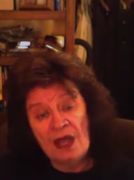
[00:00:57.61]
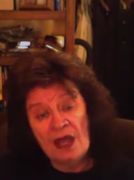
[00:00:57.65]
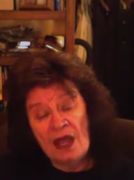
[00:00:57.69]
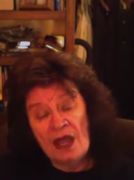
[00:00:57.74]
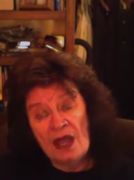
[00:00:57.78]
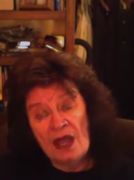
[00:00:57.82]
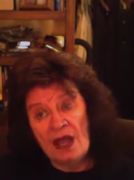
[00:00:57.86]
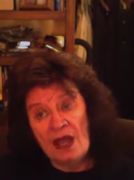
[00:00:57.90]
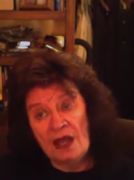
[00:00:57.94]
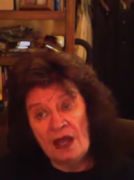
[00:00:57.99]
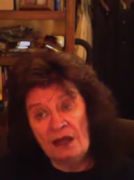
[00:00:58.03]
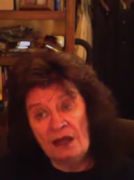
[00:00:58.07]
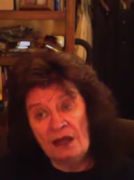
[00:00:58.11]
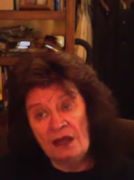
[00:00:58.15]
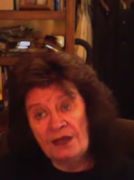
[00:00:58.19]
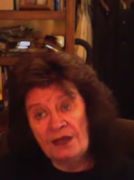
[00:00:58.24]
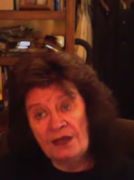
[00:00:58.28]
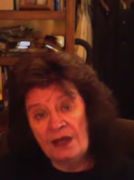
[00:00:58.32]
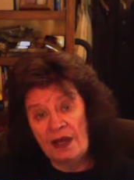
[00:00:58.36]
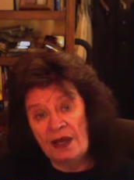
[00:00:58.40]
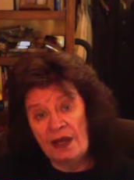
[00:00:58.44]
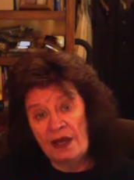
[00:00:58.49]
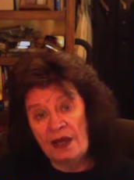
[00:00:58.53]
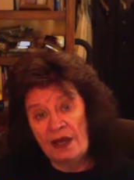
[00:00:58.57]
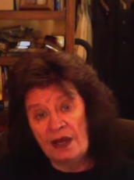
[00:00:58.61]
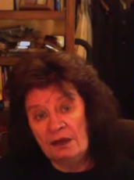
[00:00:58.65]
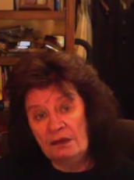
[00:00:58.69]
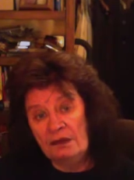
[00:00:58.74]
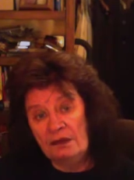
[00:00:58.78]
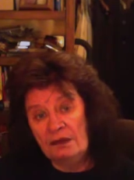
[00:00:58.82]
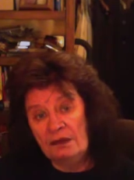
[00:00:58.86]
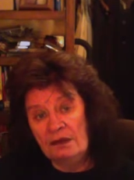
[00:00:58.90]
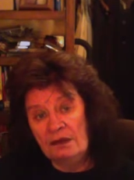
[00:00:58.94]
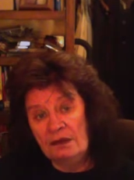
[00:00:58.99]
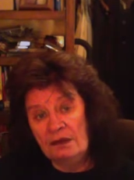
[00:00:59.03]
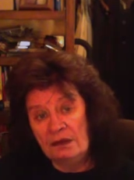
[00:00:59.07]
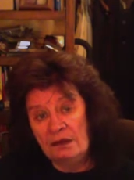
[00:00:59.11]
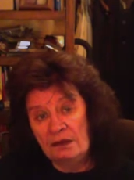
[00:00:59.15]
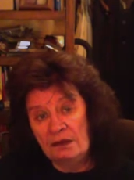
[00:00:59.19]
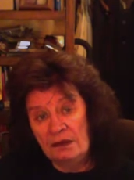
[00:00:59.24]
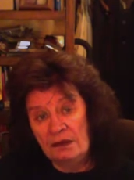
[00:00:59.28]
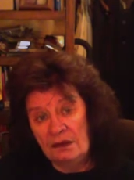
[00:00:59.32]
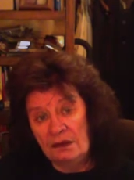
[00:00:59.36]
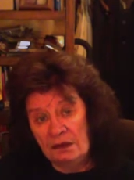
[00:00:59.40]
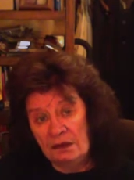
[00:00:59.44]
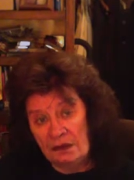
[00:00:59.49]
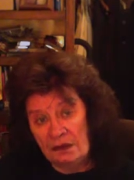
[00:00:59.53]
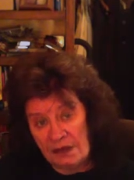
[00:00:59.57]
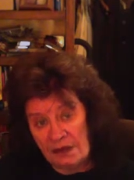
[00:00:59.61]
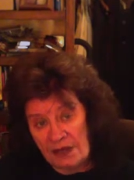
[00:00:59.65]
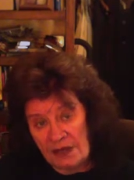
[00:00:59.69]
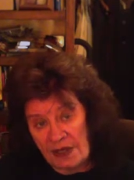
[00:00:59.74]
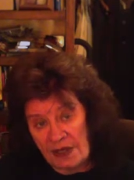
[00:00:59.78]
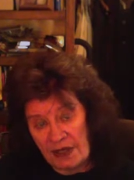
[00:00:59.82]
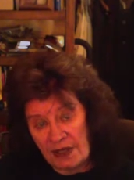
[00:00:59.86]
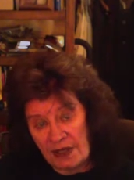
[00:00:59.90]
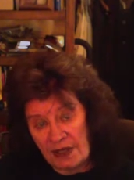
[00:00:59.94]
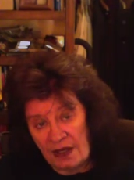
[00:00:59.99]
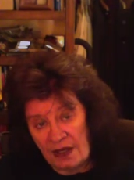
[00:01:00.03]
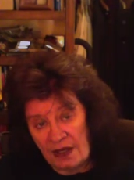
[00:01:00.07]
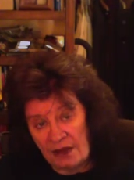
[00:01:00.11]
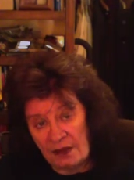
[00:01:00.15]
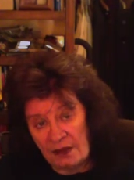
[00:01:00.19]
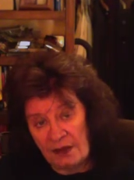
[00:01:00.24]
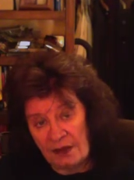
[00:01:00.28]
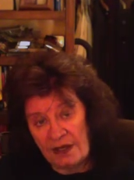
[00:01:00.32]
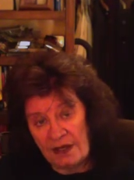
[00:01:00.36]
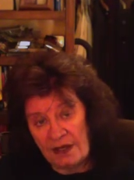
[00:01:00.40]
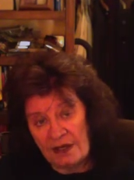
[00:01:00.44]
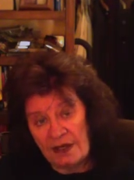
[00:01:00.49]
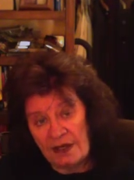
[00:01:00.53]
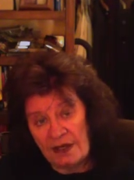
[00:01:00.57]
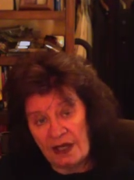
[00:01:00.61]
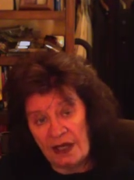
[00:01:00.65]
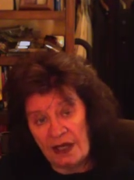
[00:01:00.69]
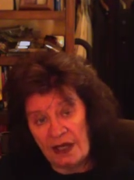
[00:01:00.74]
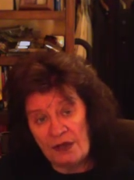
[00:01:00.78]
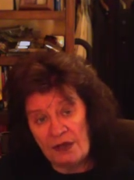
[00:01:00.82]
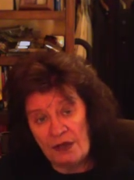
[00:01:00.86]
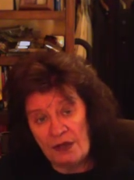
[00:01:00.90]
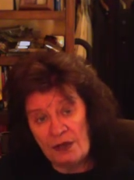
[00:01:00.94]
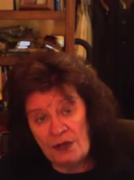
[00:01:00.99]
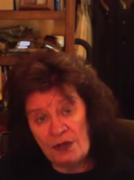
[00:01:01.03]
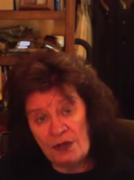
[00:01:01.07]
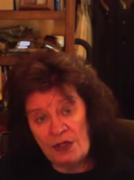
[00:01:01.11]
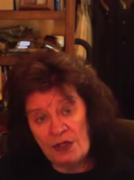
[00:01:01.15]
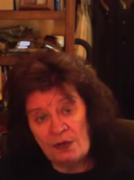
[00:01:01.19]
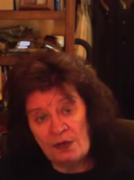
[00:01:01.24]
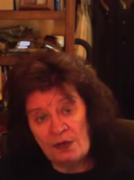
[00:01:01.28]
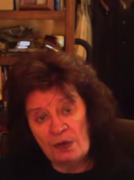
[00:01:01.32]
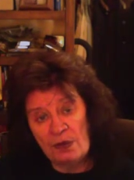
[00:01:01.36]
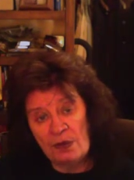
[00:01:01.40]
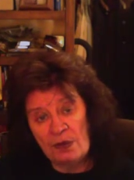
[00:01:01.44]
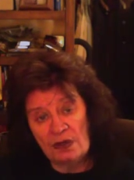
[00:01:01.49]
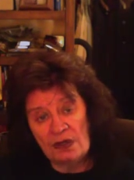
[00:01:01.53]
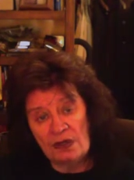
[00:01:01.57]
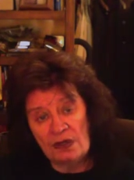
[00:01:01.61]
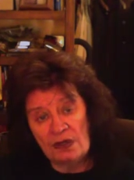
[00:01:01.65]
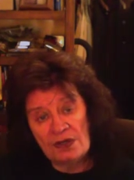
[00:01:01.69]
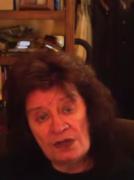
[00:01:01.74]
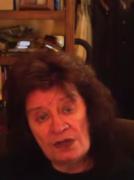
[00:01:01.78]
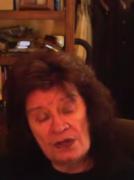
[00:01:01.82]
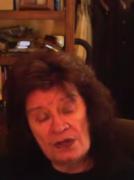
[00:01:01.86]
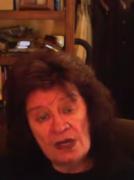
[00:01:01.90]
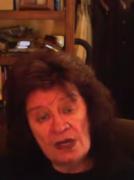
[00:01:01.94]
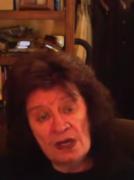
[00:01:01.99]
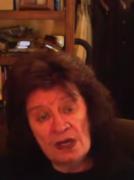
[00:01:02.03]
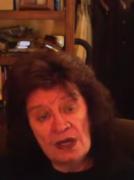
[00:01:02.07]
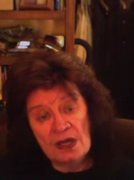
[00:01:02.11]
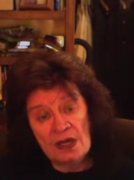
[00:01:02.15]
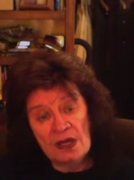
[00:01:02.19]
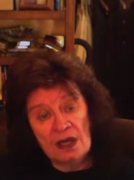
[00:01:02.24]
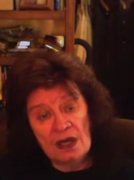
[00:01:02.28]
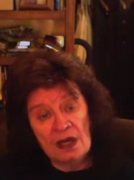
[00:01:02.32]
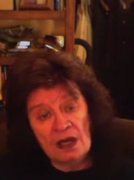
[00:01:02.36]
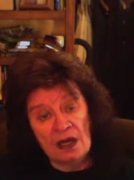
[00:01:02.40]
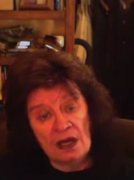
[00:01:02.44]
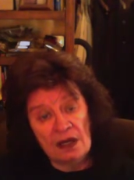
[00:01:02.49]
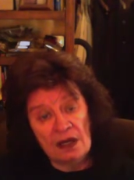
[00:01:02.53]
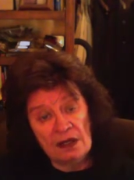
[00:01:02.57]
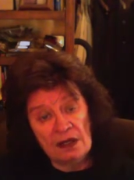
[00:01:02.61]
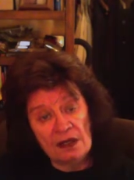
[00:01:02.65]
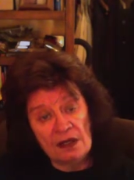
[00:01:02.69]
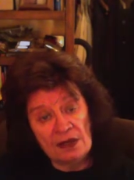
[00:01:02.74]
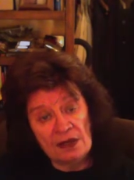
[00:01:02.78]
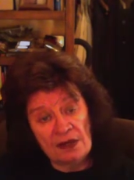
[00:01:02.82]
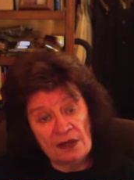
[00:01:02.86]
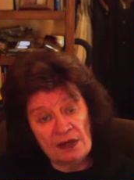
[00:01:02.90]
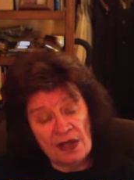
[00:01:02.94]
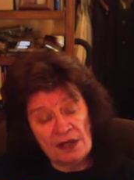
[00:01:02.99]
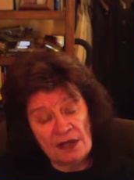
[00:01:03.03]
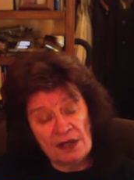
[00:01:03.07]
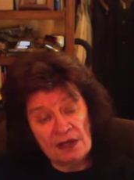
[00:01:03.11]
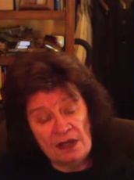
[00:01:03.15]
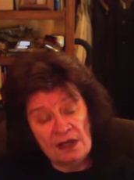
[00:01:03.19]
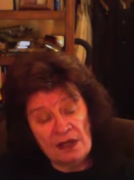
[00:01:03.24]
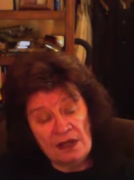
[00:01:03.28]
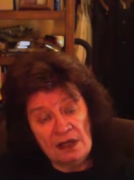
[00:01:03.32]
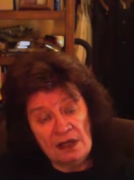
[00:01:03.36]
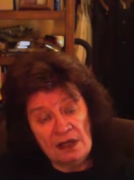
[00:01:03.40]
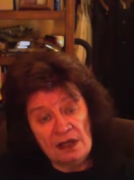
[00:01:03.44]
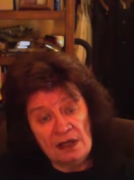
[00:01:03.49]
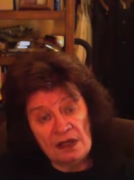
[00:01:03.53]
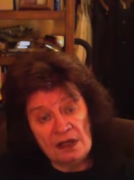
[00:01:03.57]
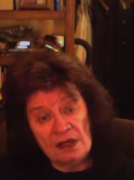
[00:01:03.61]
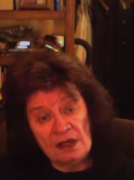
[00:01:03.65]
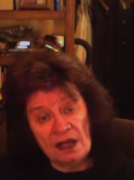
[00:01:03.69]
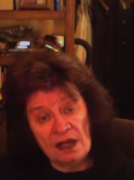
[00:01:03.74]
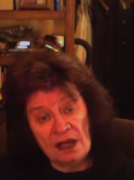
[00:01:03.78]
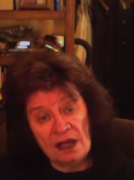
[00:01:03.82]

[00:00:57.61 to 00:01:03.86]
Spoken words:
And some of the other things that I do, Chip Willis is on that CD singing